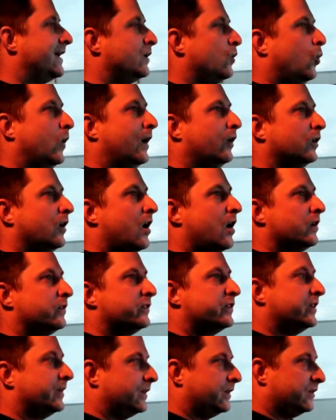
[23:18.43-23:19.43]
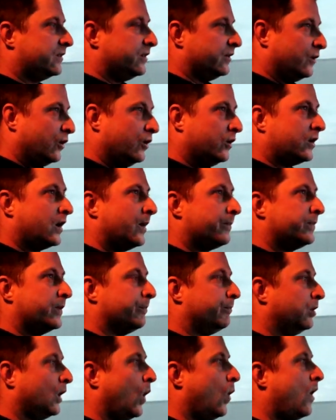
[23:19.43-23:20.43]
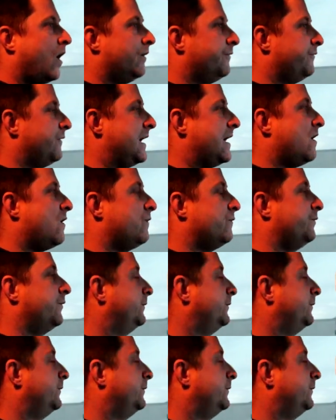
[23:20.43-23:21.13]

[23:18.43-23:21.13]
had to weld on to hook up the blow-off valve,